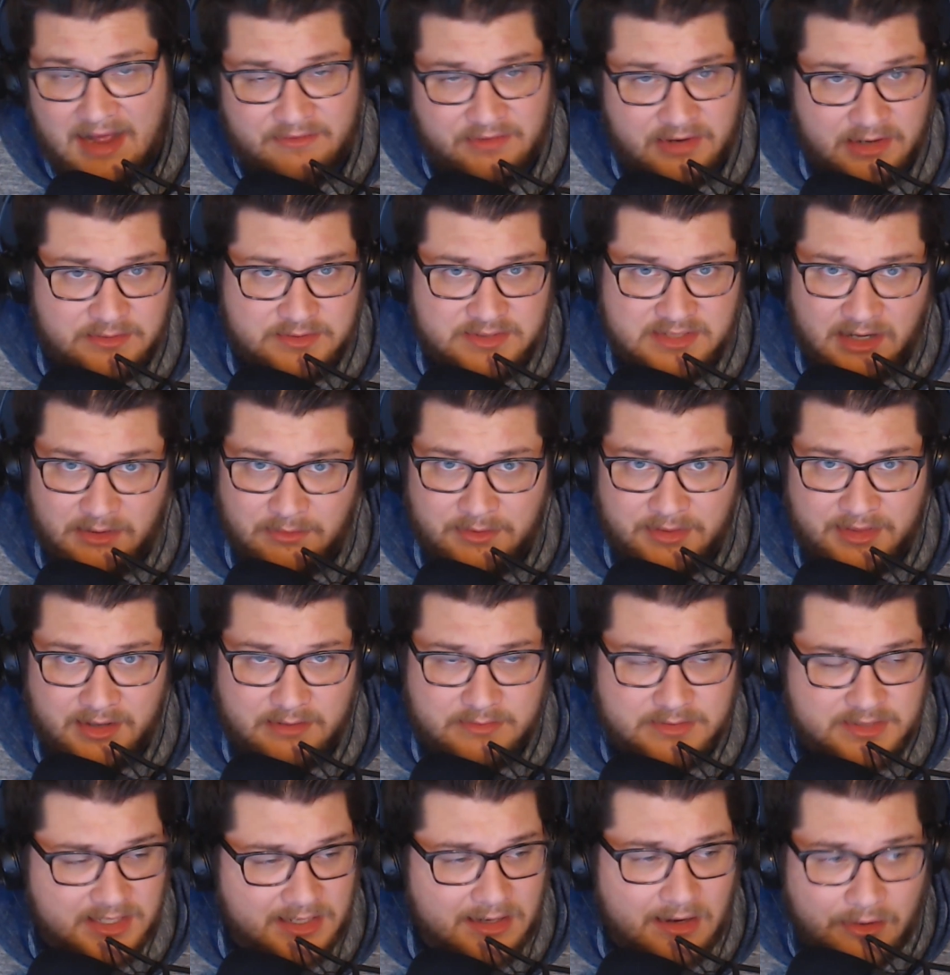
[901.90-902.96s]
I was done with it, I
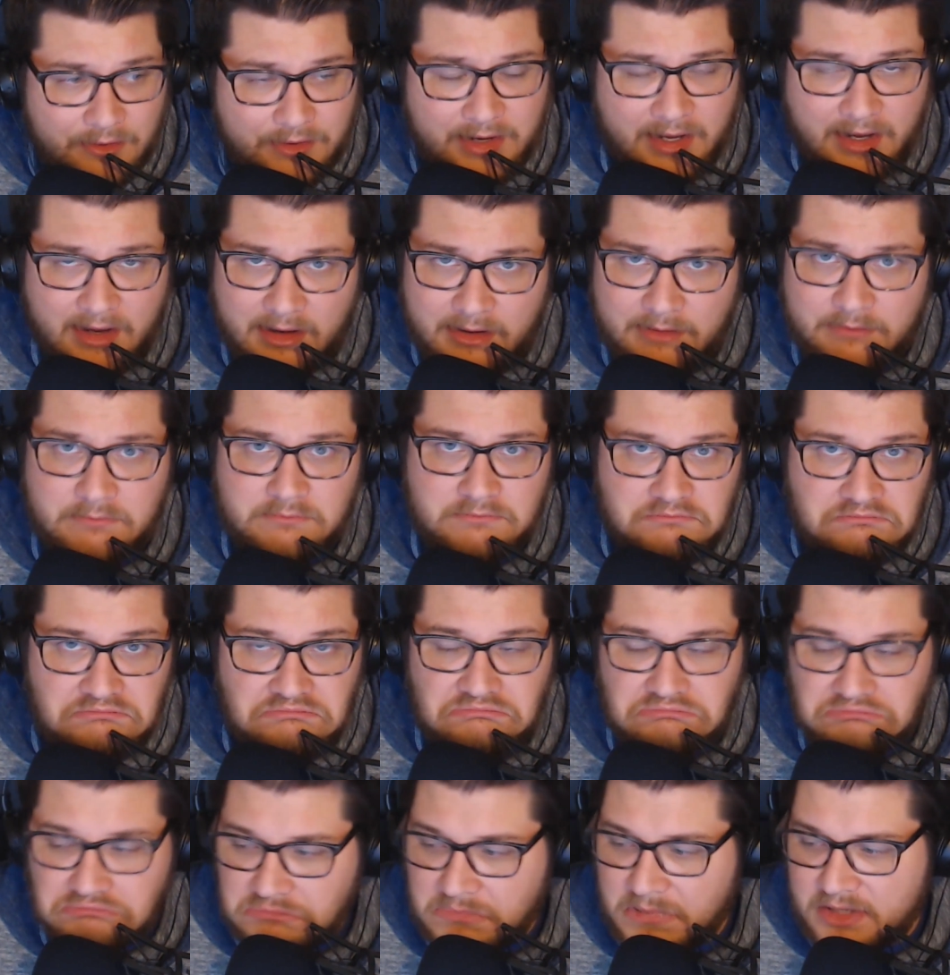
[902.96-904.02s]
was like, okay,
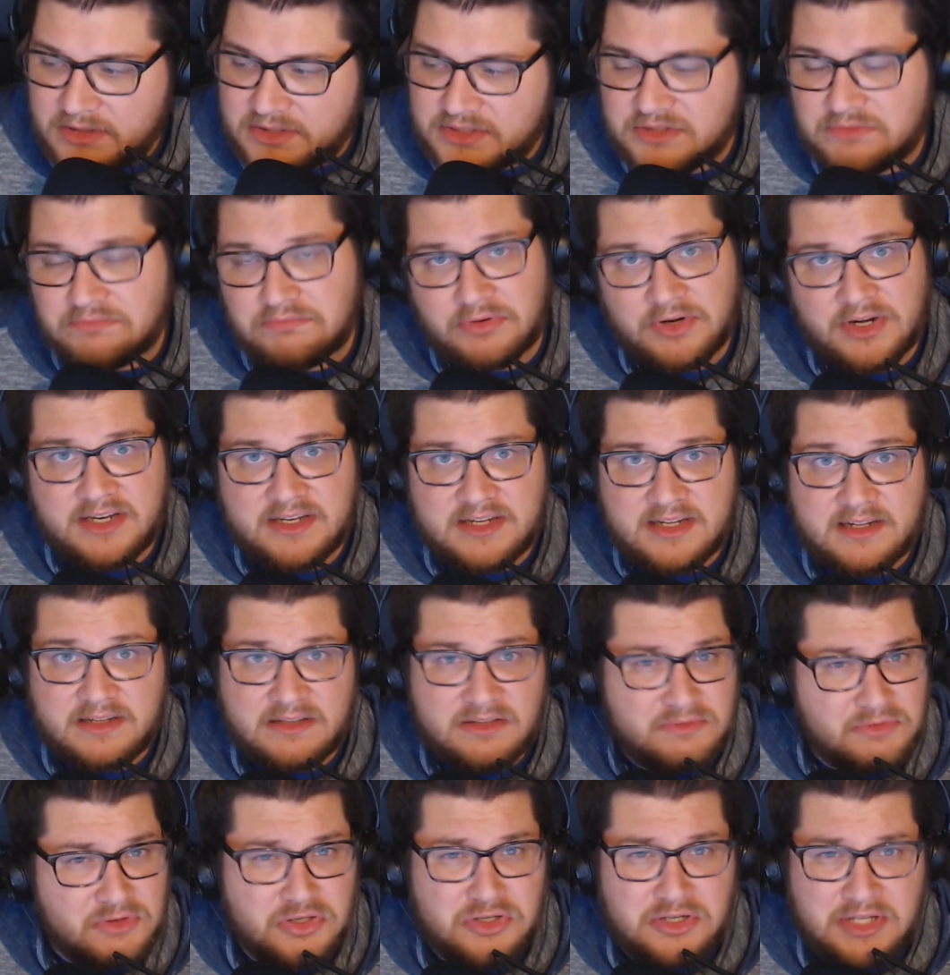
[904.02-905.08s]
that was a pretty
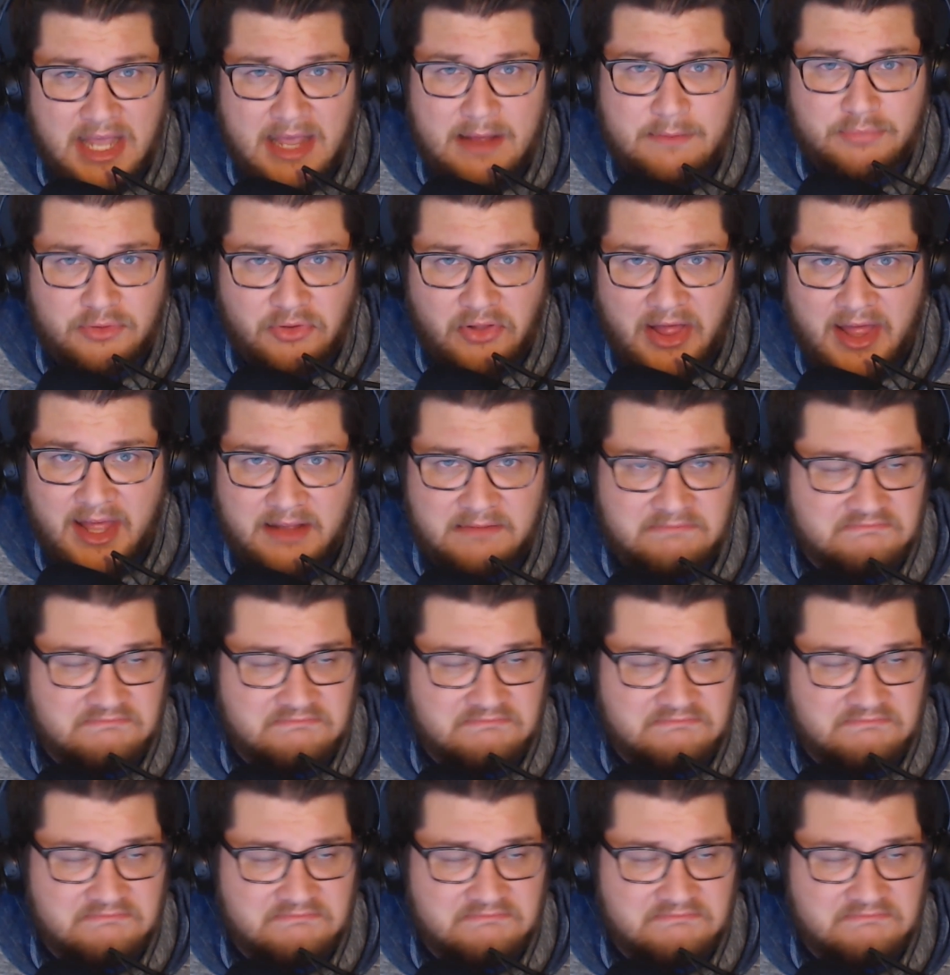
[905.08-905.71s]
good gameplay.